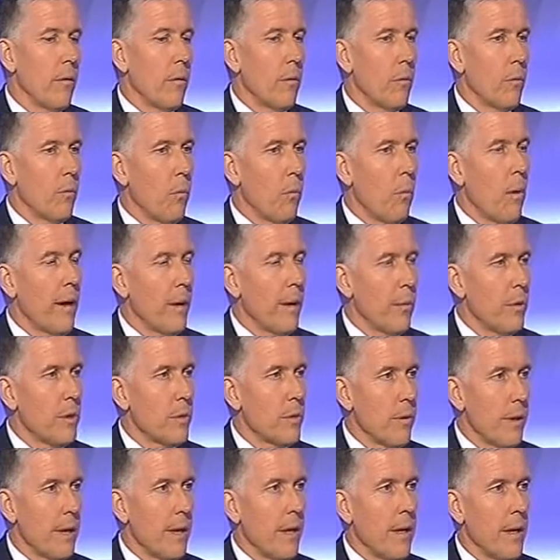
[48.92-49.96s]
way in which
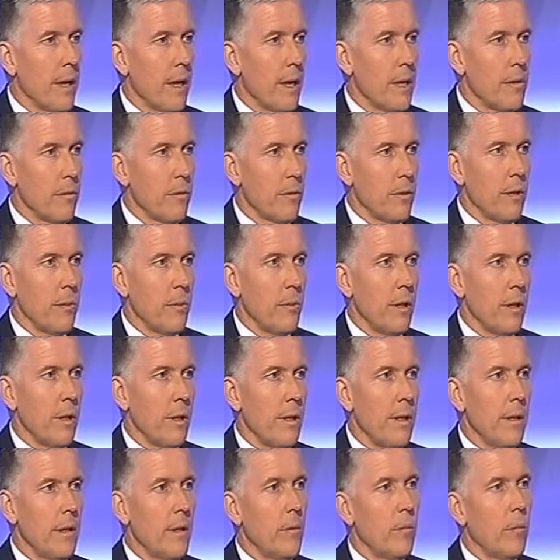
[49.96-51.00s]
we engage with
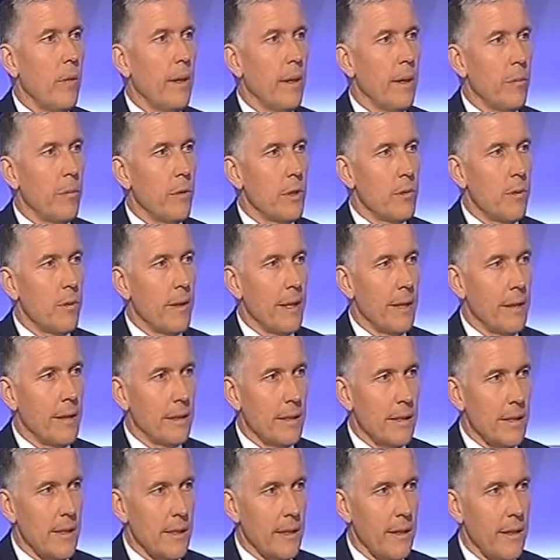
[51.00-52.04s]
community, the way in which we
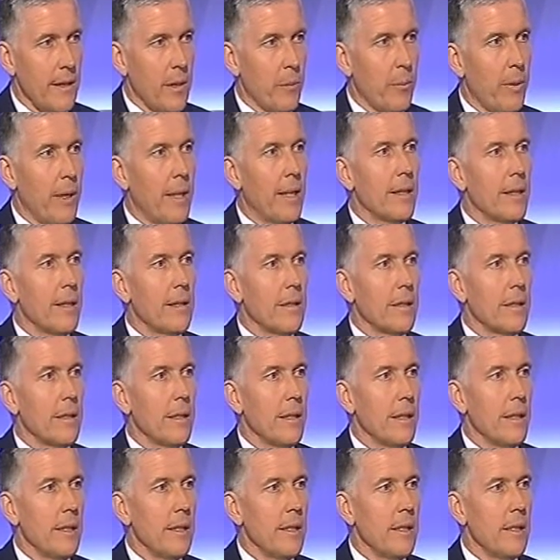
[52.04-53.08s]
understand our partners'
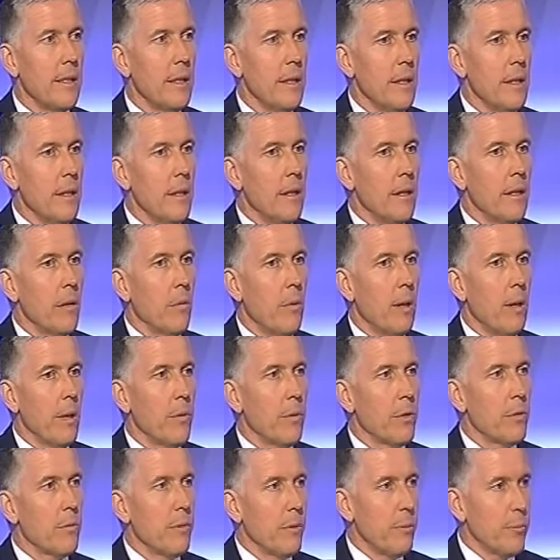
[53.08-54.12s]
needs, the way in
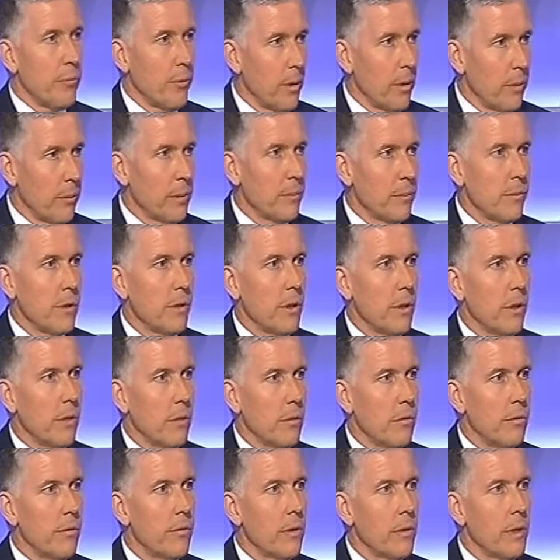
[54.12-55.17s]
which we problem
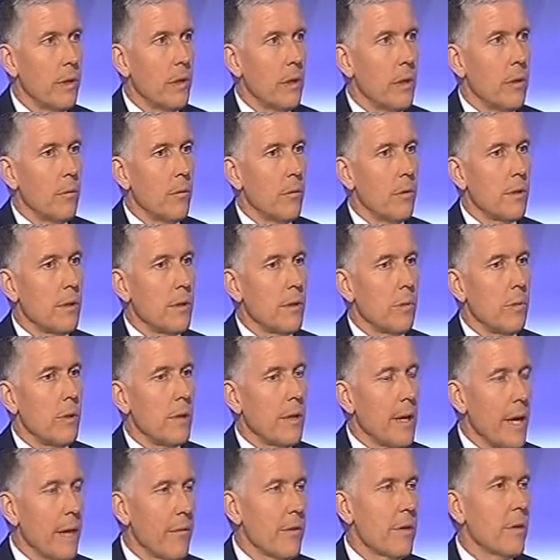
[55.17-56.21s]
solve,
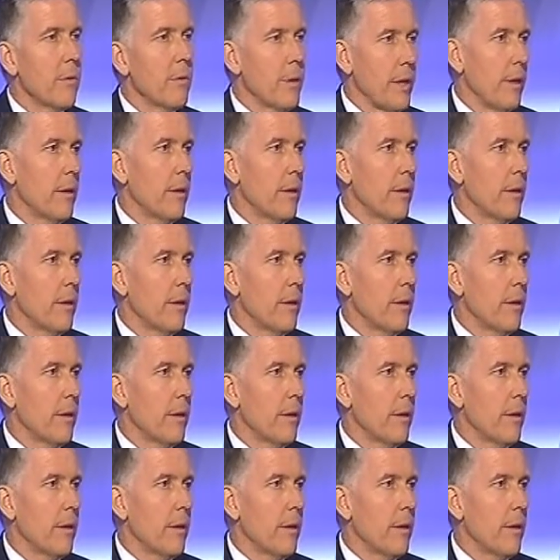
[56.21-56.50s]
gave us a really good